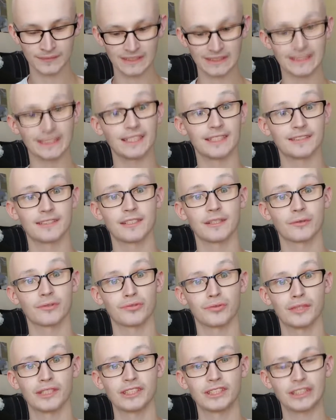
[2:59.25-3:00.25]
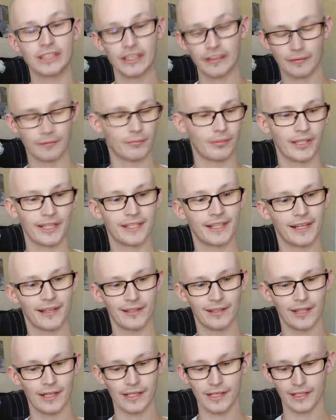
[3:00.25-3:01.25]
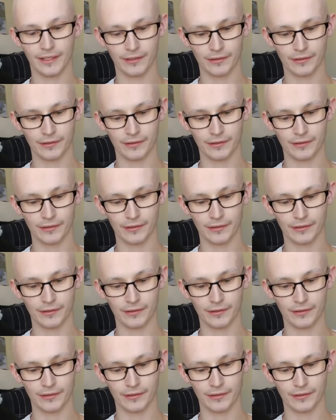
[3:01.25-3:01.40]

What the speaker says: the Nintendo Switch. I've been playing that a lot, I